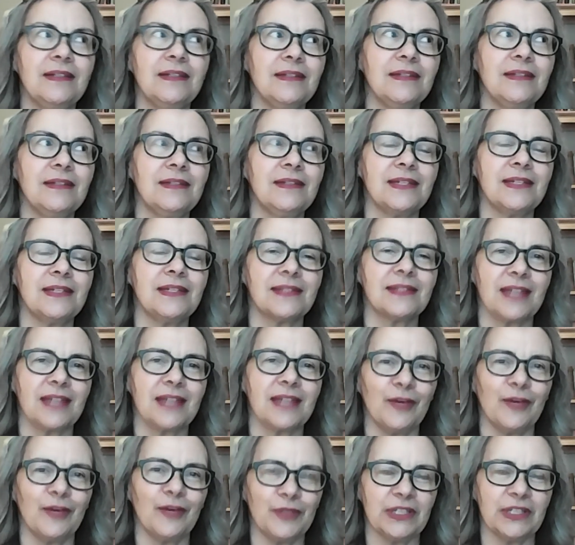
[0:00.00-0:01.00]

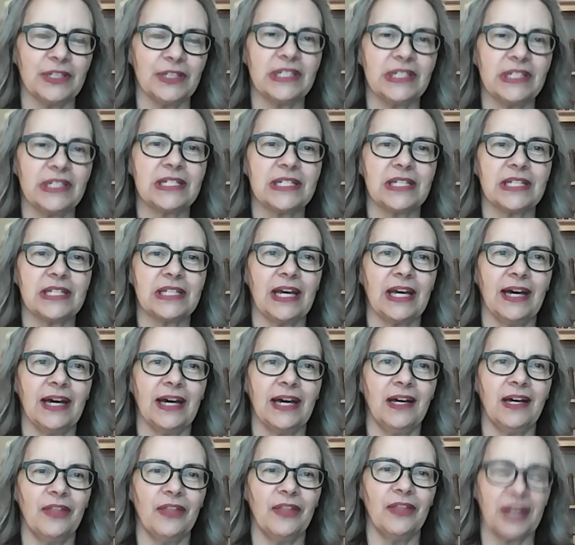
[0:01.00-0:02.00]
discovered
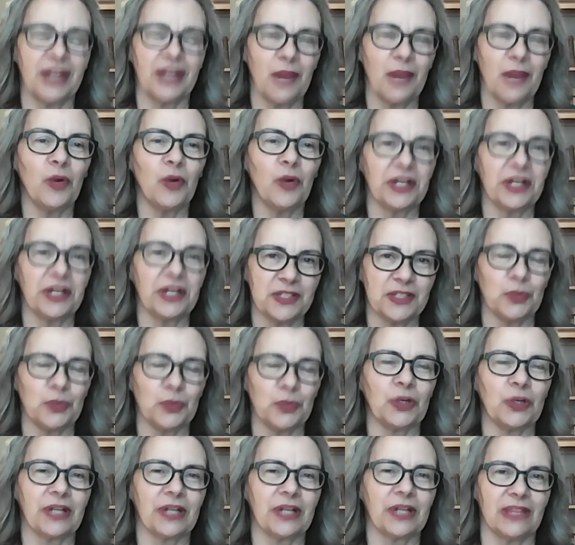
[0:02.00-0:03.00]
that I wanted to
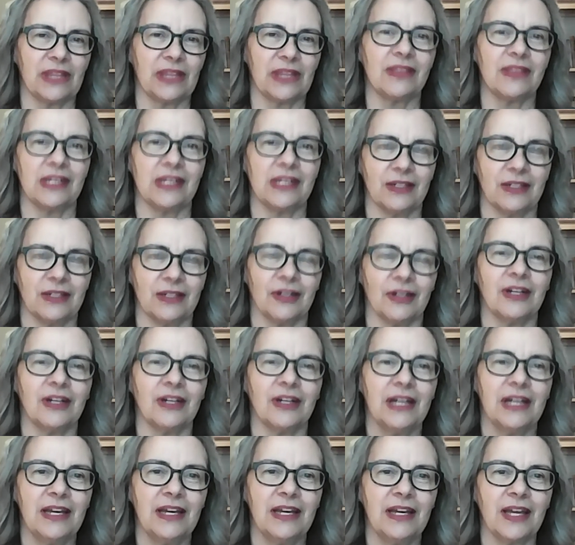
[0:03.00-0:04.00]
work in theater.
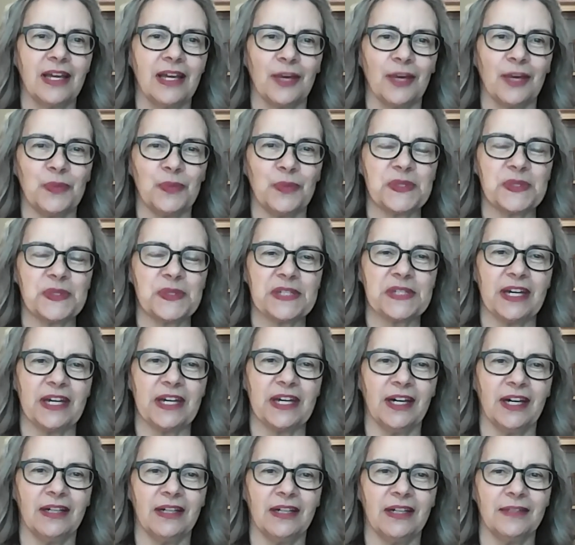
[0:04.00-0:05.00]
It was,
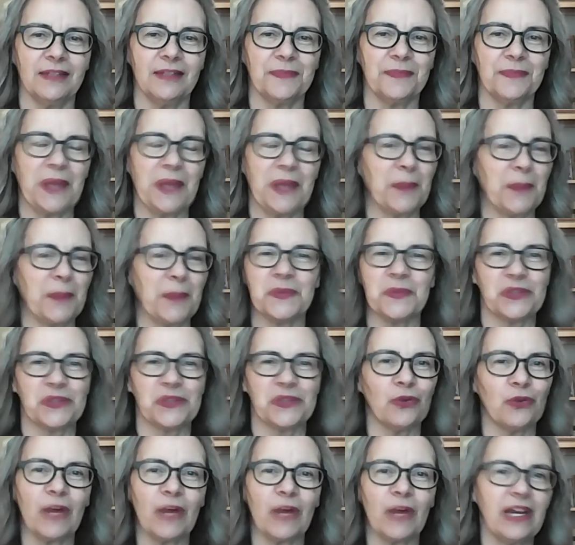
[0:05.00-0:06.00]
it was a
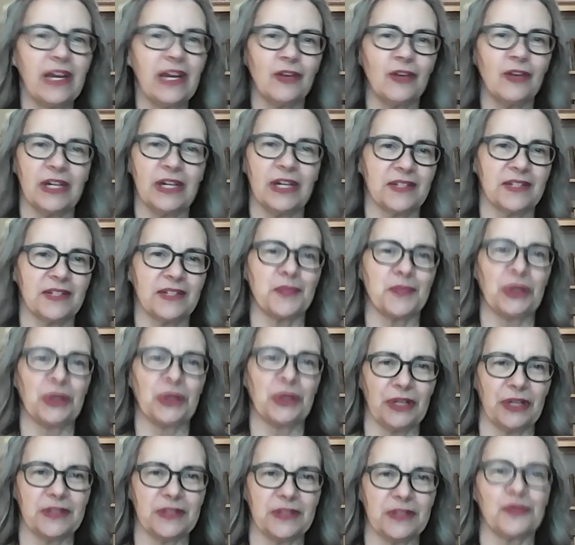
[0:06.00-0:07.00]
great, great
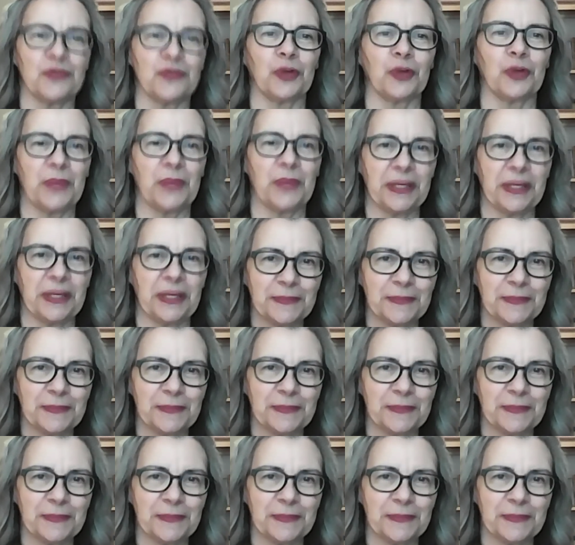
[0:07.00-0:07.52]
experience for me.